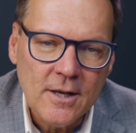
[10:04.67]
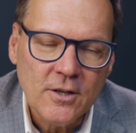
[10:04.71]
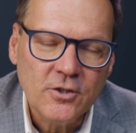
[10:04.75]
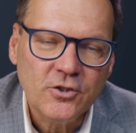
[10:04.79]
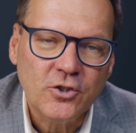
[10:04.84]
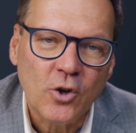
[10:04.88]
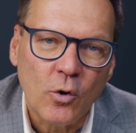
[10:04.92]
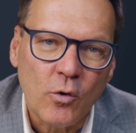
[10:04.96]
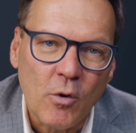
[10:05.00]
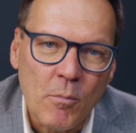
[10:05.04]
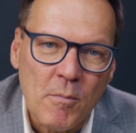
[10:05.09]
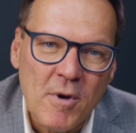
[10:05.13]

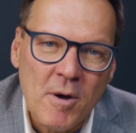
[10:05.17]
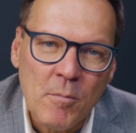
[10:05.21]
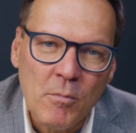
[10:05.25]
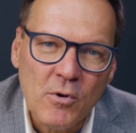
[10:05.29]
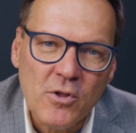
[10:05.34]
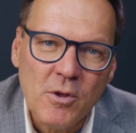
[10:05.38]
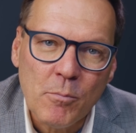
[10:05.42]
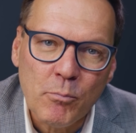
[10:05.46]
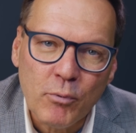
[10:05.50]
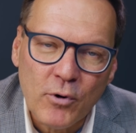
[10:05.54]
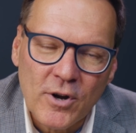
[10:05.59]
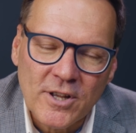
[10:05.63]
So remember
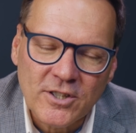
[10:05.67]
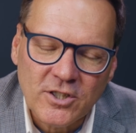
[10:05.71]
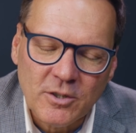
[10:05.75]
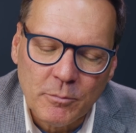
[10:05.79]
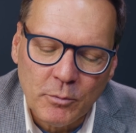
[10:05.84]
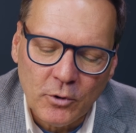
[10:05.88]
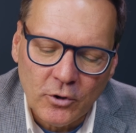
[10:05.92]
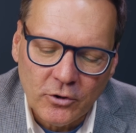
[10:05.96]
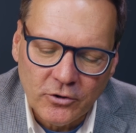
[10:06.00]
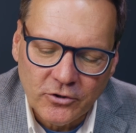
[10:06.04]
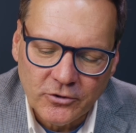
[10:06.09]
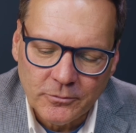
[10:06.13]
the
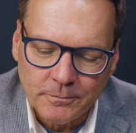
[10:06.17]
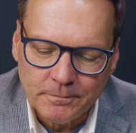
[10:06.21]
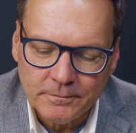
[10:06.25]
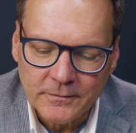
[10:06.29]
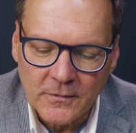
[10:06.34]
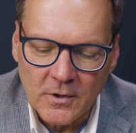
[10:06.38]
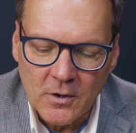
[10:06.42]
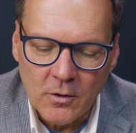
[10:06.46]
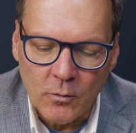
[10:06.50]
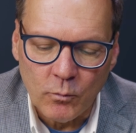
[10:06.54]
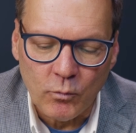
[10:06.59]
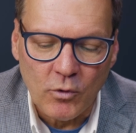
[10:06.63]
principles,
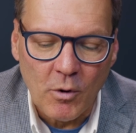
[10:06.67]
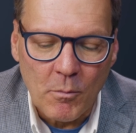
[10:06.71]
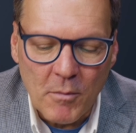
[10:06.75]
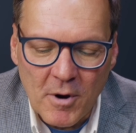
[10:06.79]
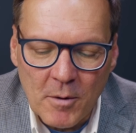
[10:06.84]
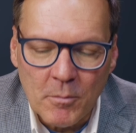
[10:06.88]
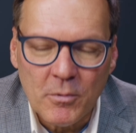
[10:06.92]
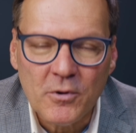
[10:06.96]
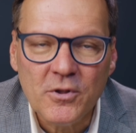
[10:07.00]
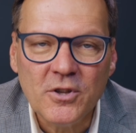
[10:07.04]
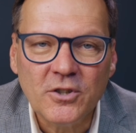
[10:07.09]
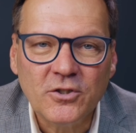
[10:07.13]

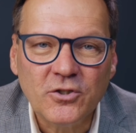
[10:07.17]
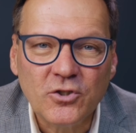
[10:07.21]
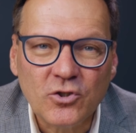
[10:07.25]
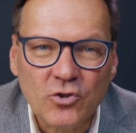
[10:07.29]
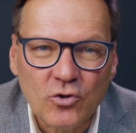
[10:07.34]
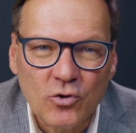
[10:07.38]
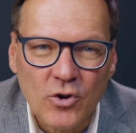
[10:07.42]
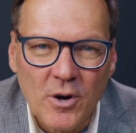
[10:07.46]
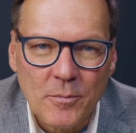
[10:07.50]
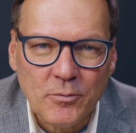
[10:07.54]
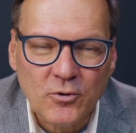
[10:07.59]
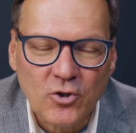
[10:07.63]
remember the
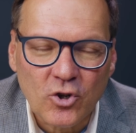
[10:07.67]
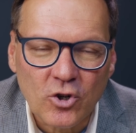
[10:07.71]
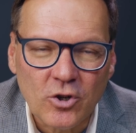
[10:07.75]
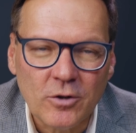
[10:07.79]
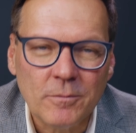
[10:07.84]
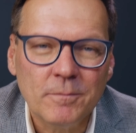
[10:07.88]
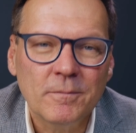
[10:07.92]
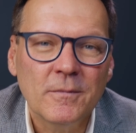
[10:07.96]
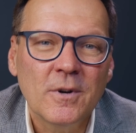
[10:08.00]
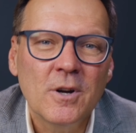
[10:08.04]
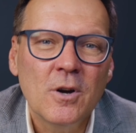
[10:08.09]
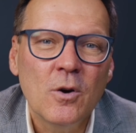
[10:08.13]

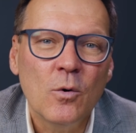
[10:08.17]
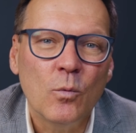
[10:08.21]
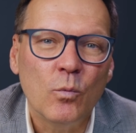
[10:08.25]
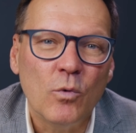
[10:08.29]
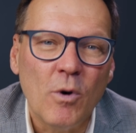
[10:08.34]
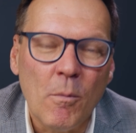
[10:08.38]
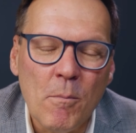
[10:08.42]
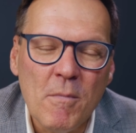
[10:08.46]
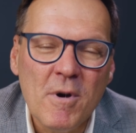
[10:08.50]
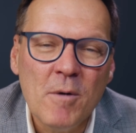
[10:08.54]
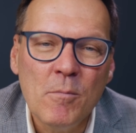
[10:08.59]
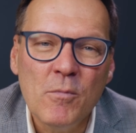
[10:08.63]
scripture,
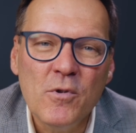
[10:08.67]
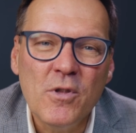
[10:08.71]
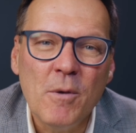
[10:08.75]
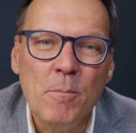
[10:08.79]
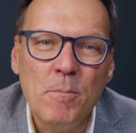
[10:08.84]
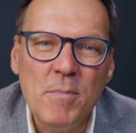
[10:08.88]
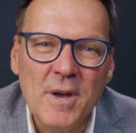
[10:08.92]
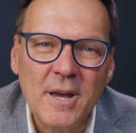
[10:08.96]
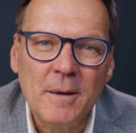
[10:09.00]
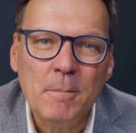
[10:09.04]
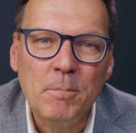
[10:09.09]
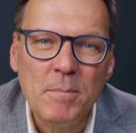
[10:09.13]
remember the
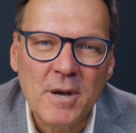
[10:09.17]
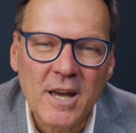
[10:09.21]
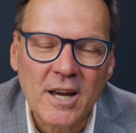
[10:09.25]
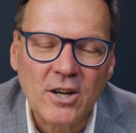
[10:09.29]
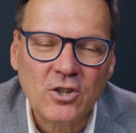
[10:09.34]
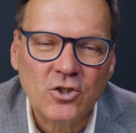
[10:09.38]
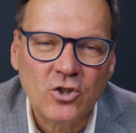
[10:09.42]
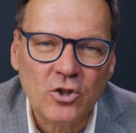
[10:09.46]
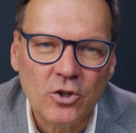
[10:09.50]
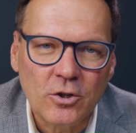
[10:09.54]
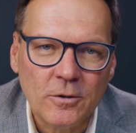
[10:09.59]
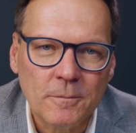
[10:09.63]
big
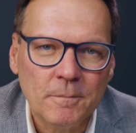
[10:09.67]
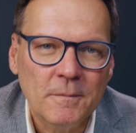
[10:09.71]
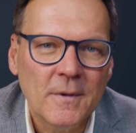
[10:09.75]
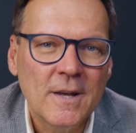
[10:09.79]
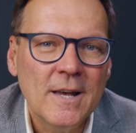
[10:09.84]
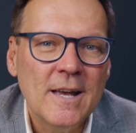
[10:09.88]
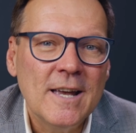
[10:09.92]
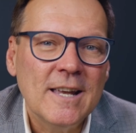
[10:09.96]
picture.